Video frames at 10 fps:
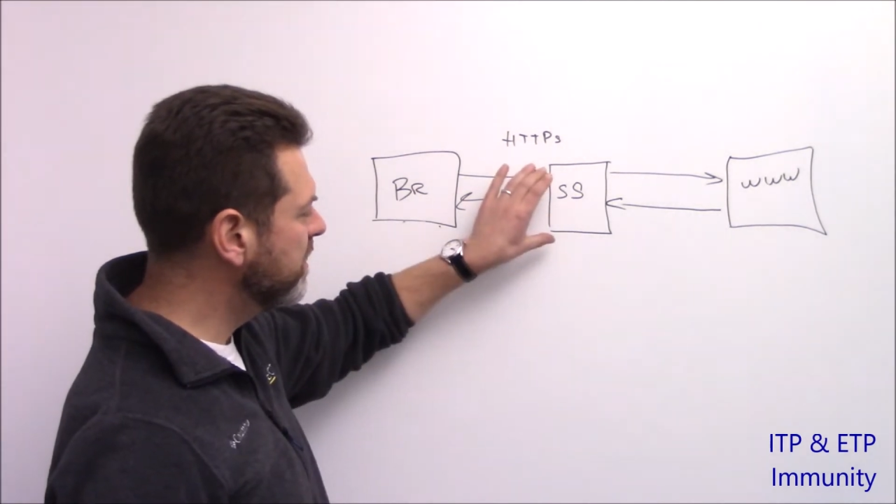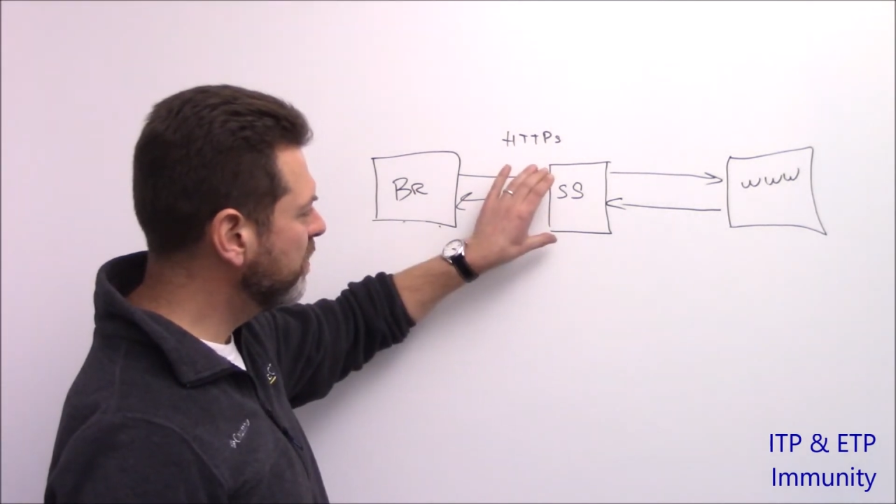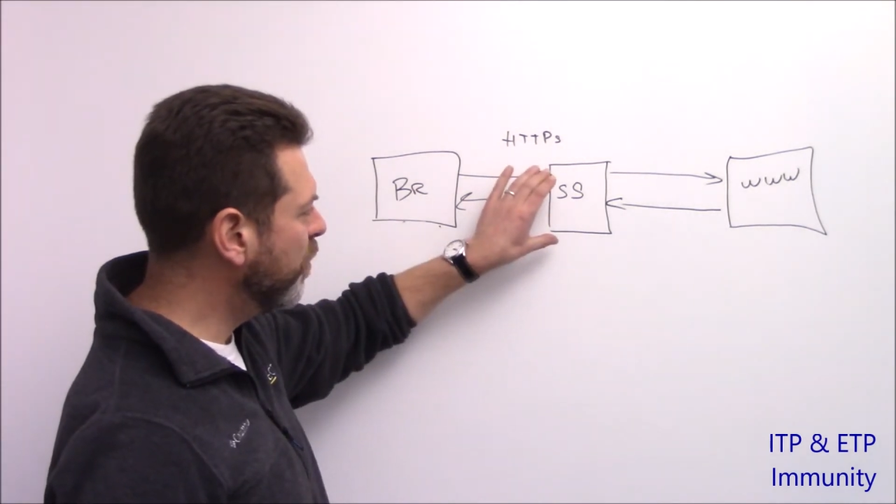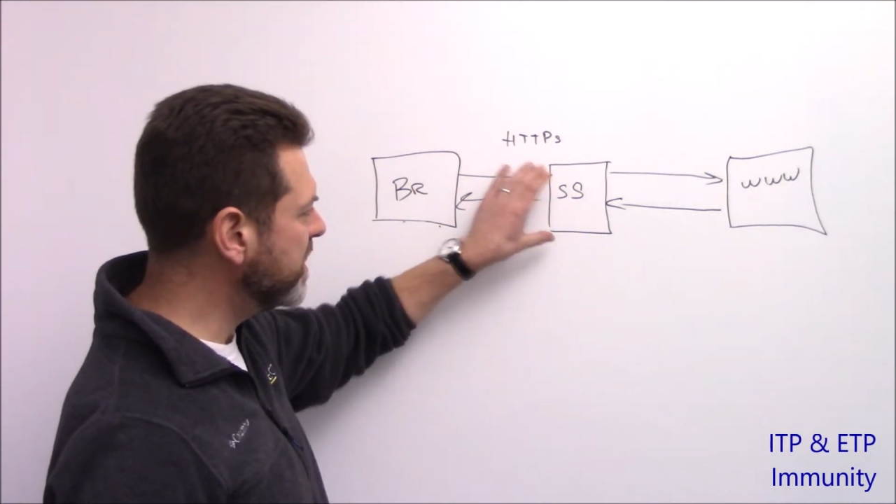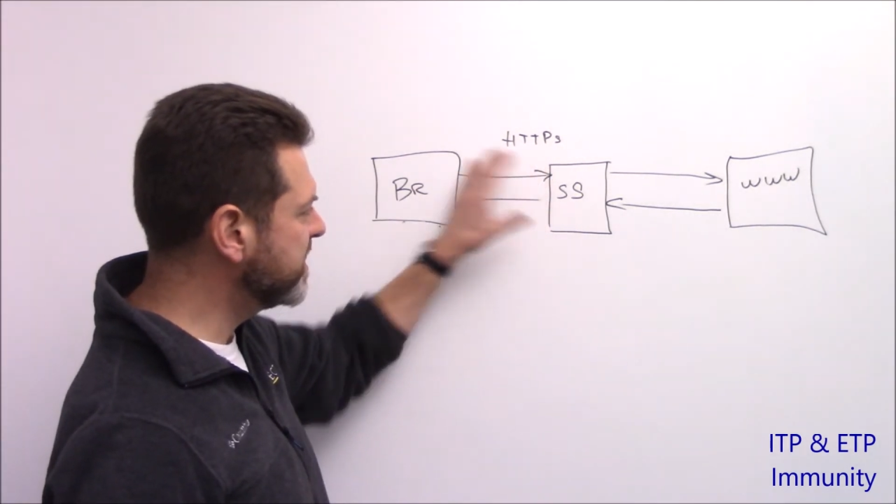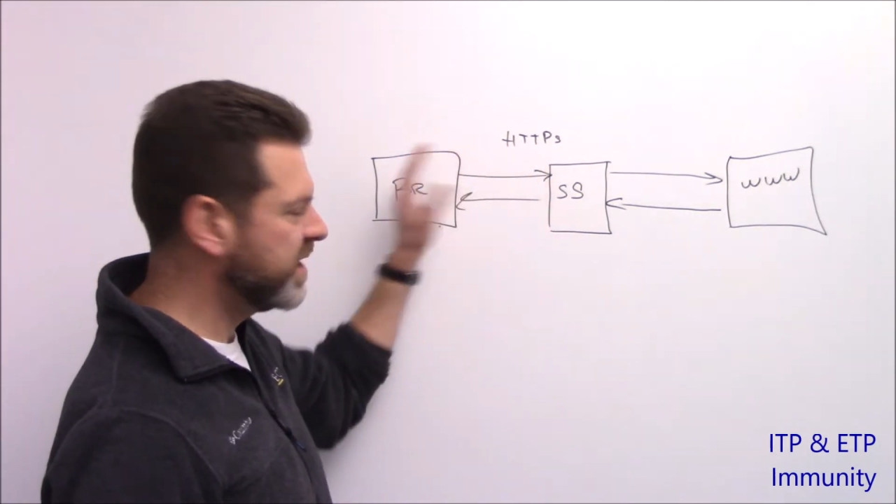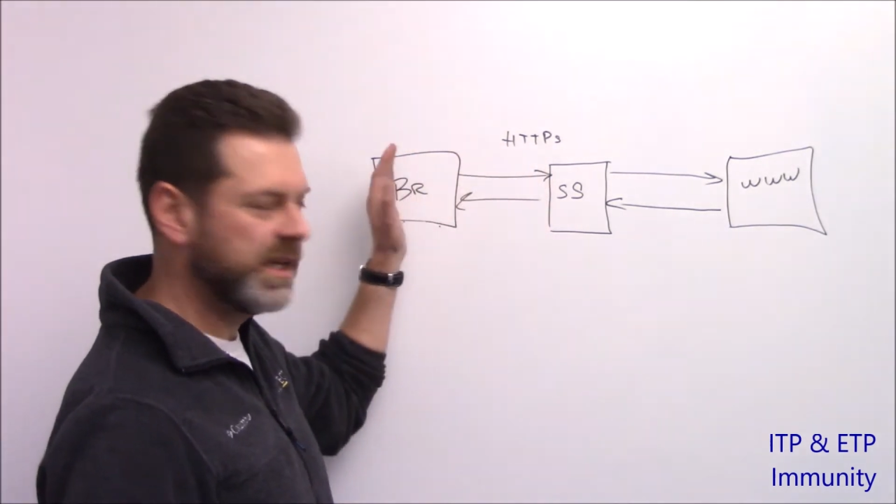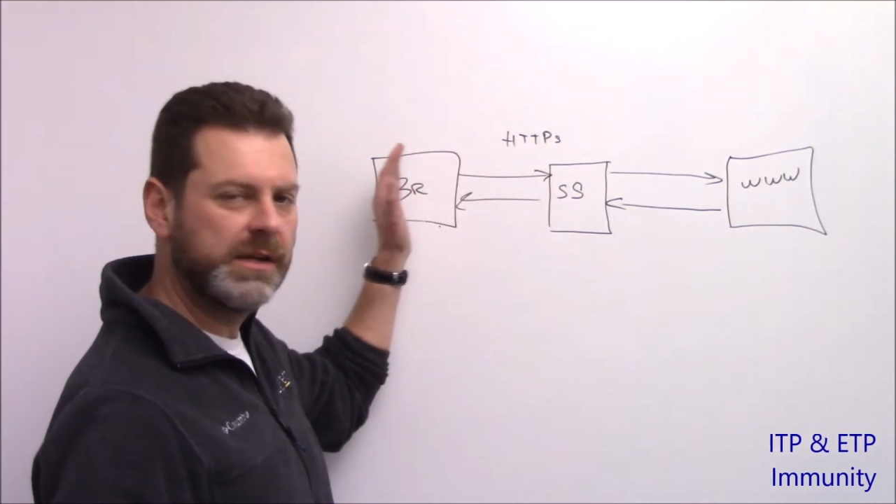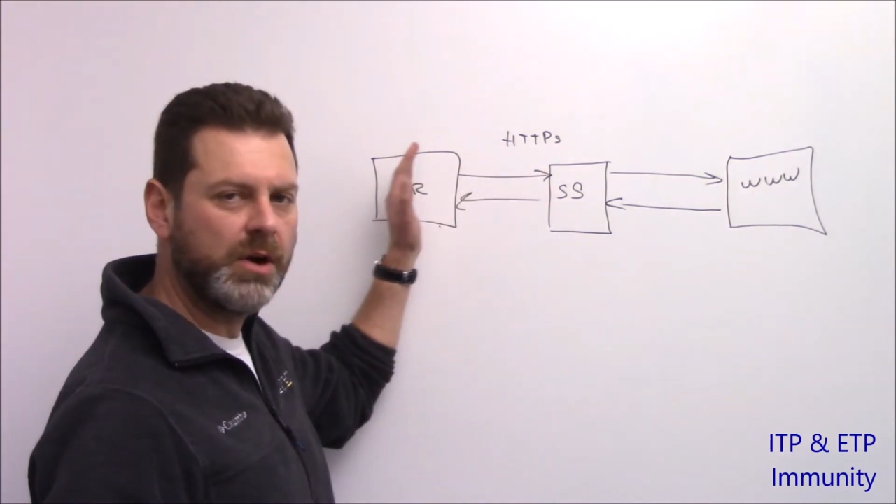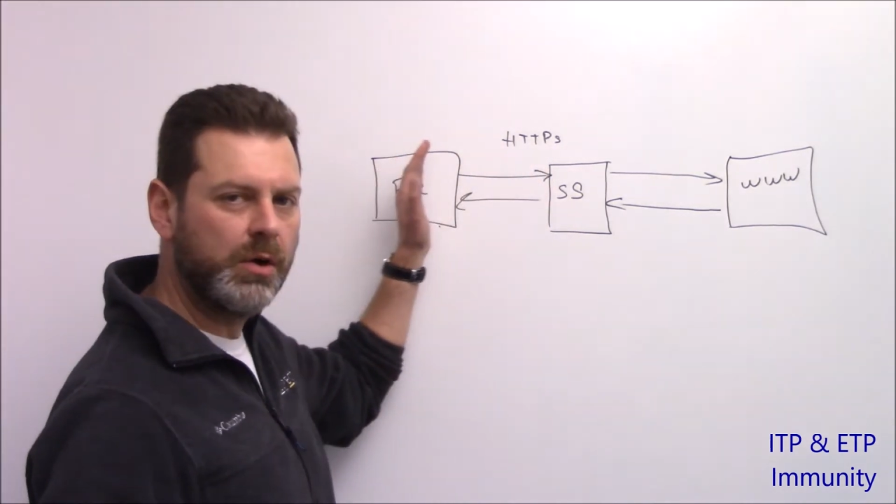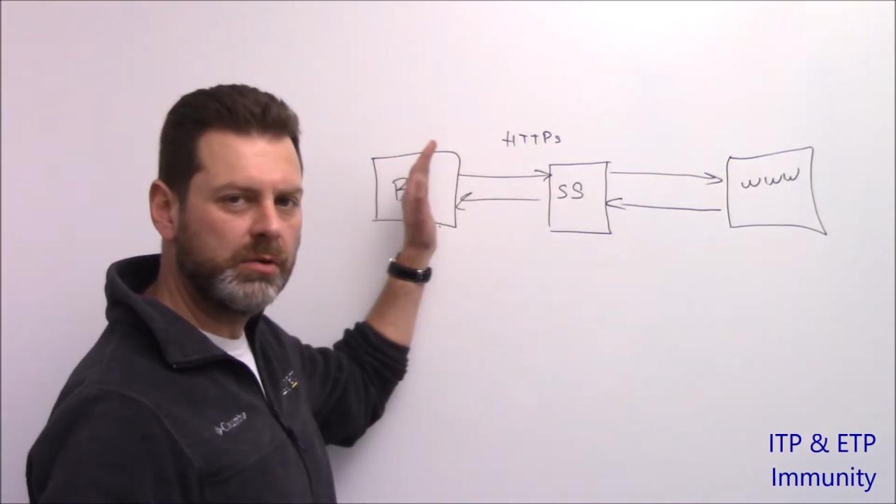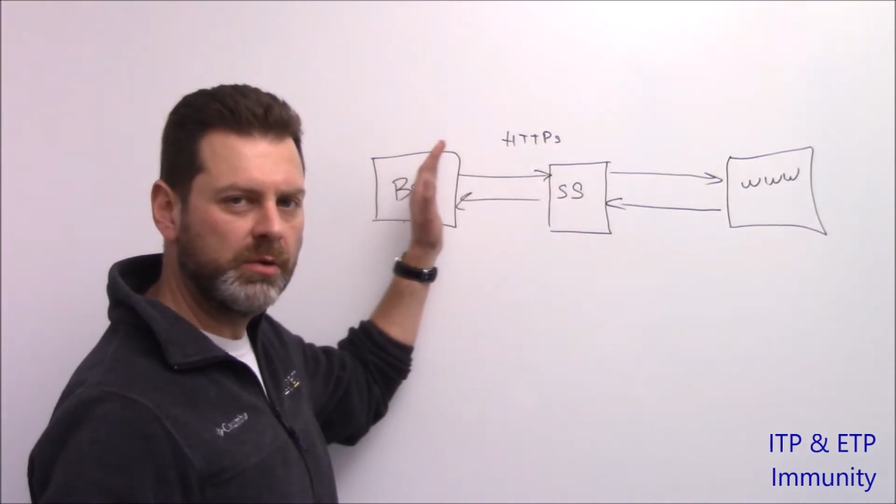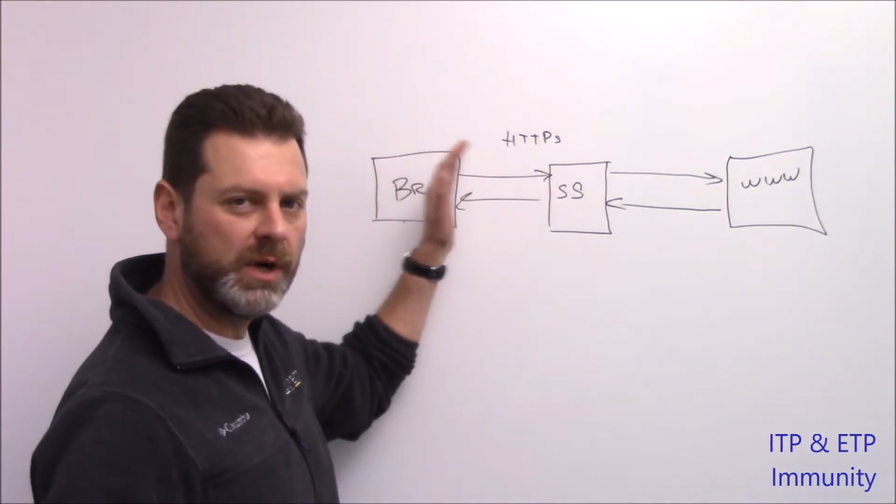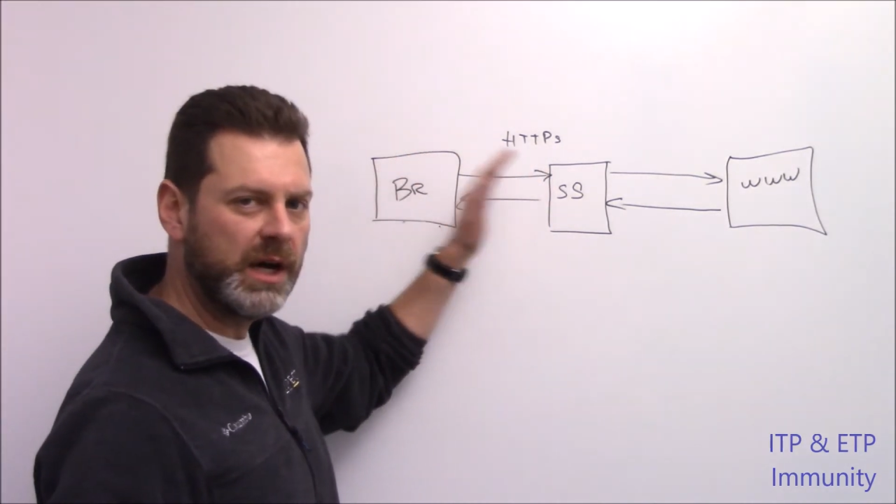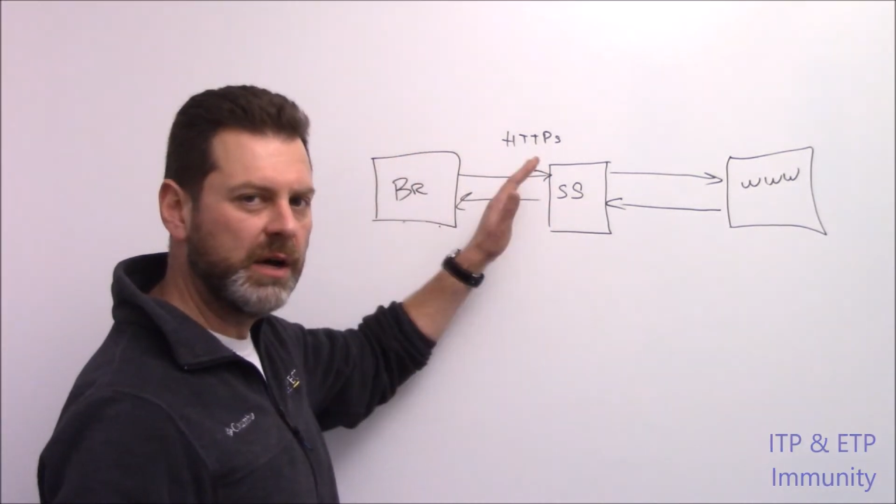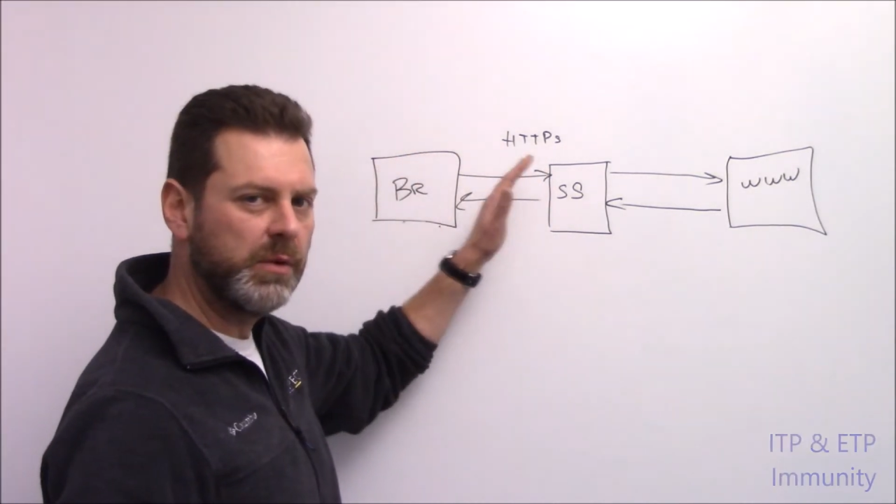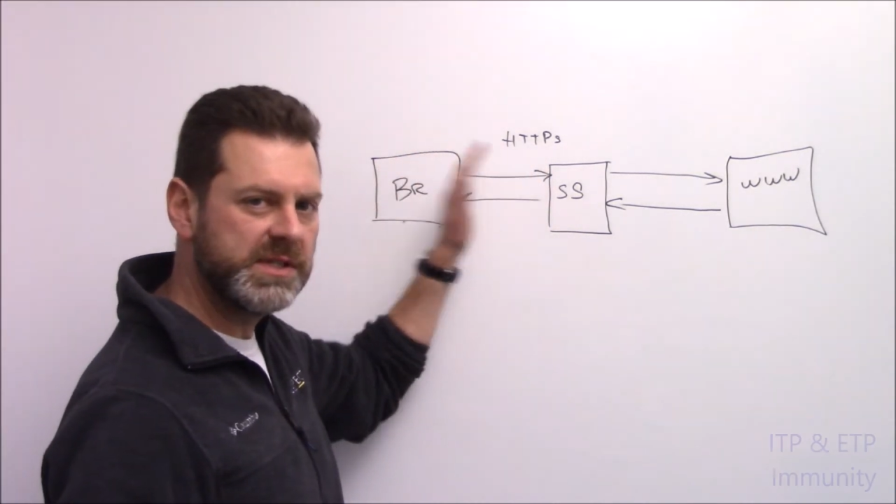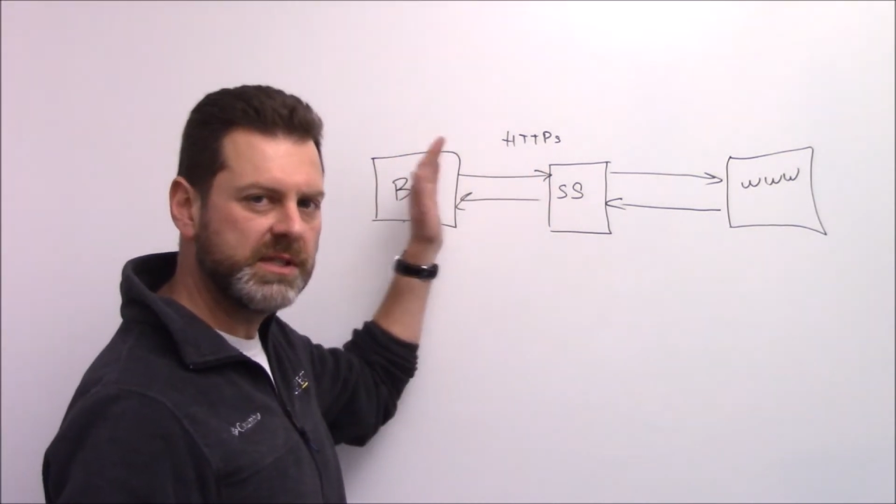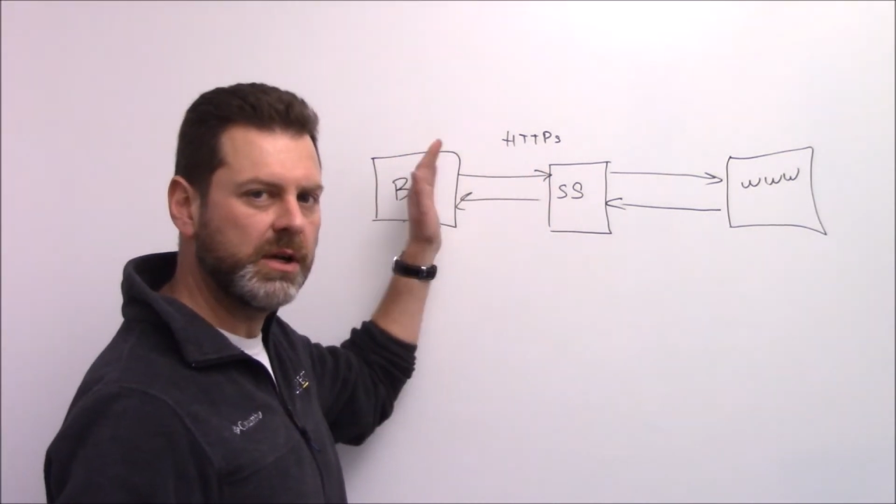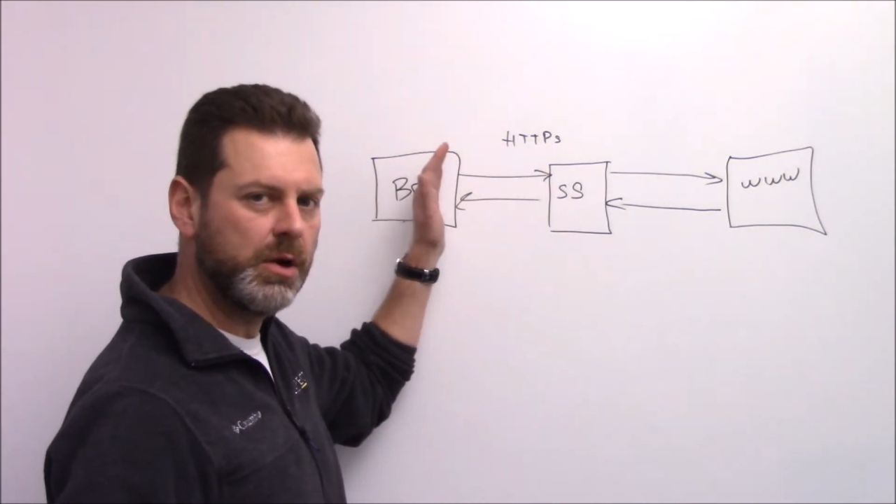once the
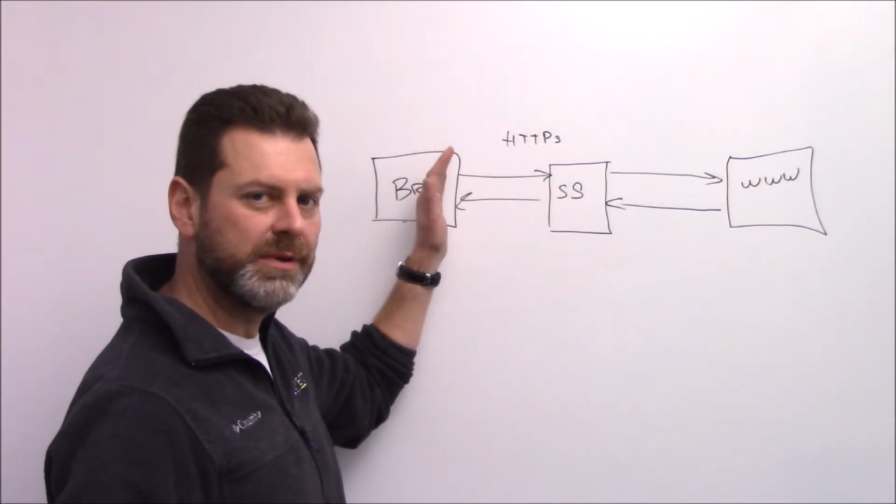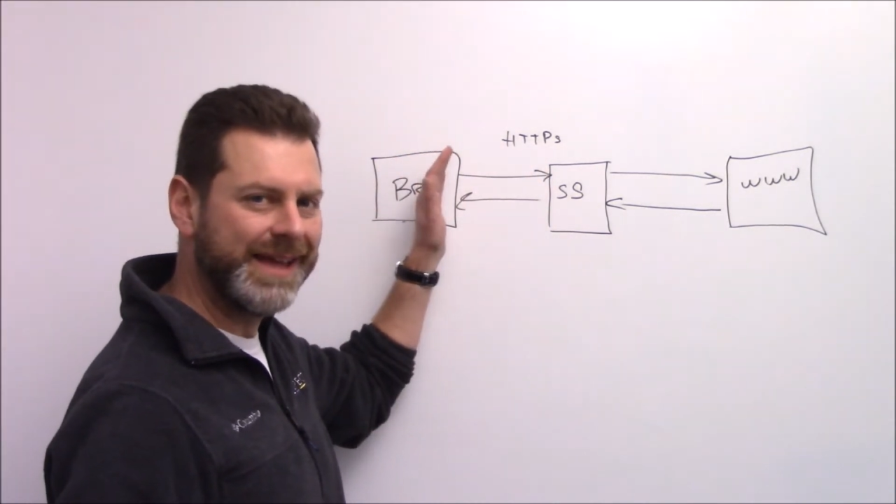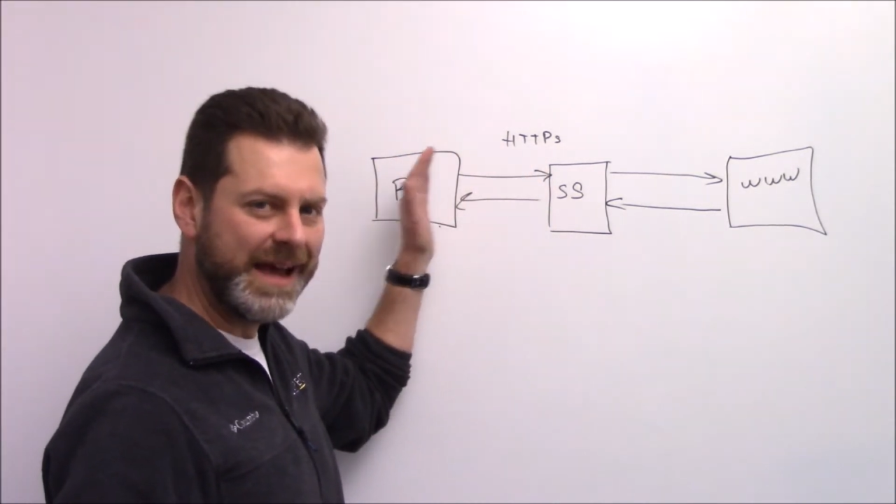code